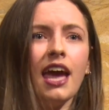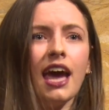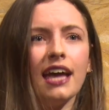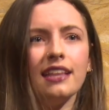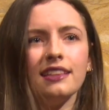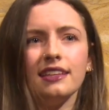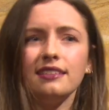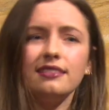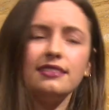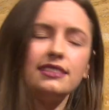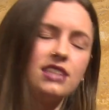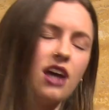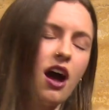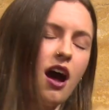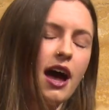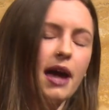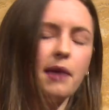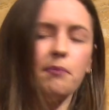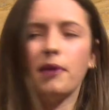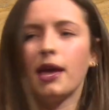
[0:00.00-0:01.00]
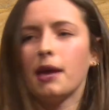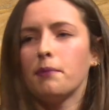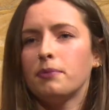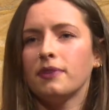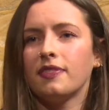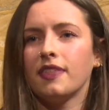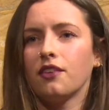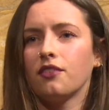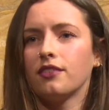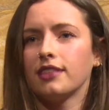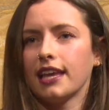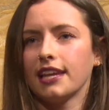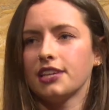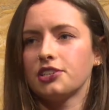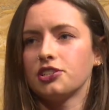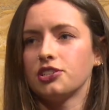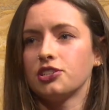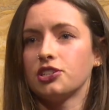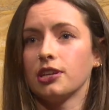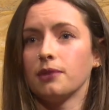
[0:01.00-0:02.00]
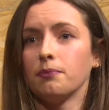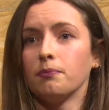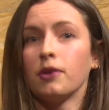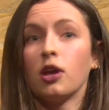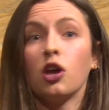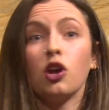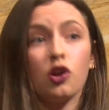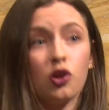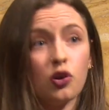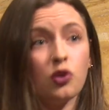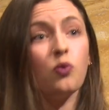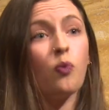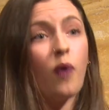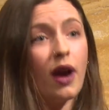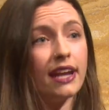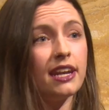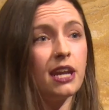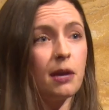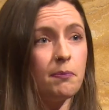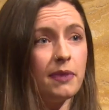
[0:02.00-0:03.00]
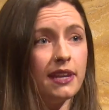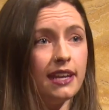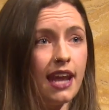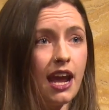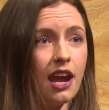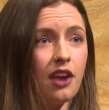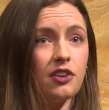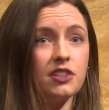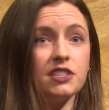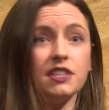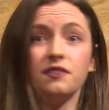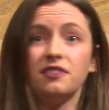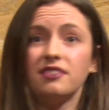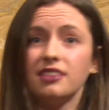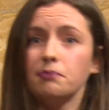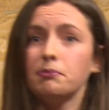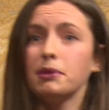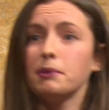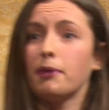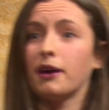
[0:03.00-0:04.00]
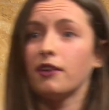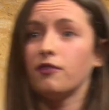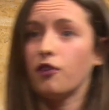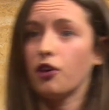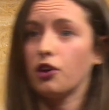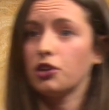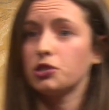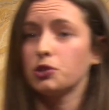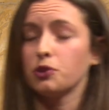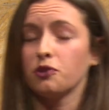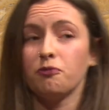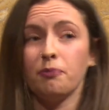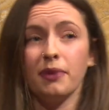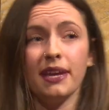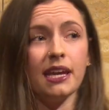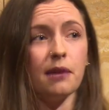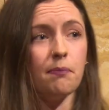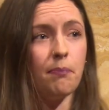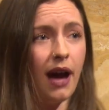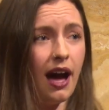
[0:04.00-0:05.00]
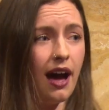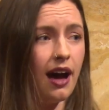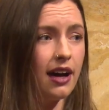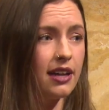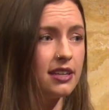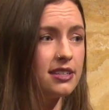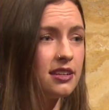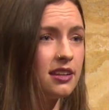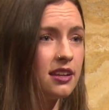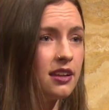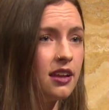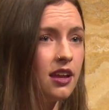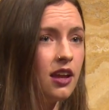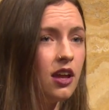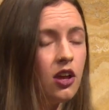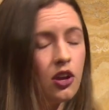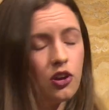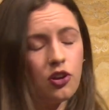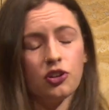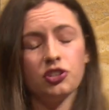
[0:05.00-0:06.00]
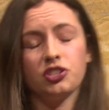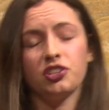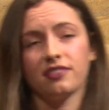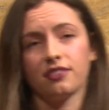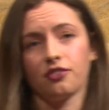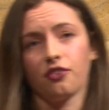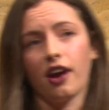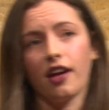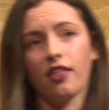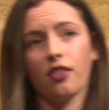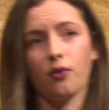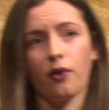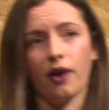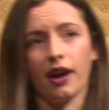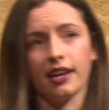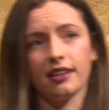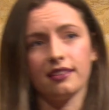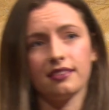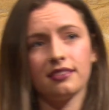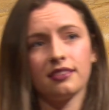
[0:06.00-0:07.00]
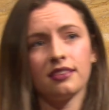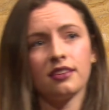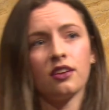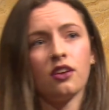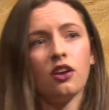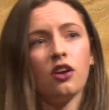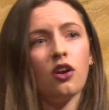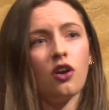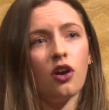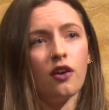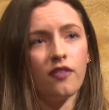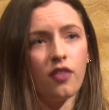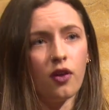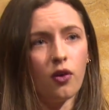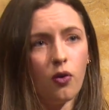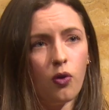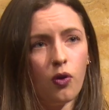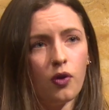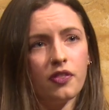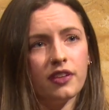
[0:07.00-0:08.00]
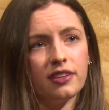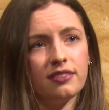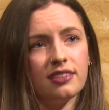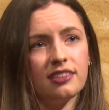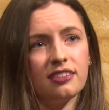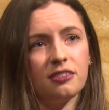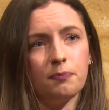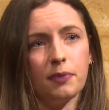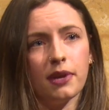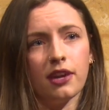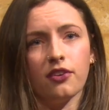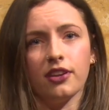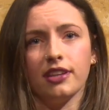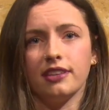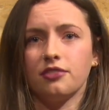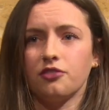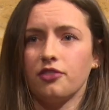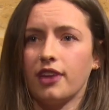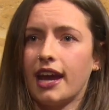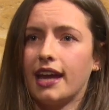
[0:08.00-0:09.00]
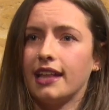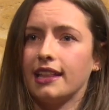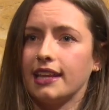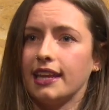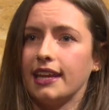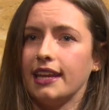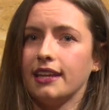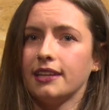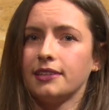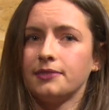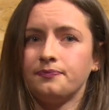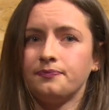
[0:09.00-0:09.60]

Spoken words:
and this time-empathy relationship could wind up in narrative simply by virtue of being a part, conscious or otherwise, of the author's experience reality.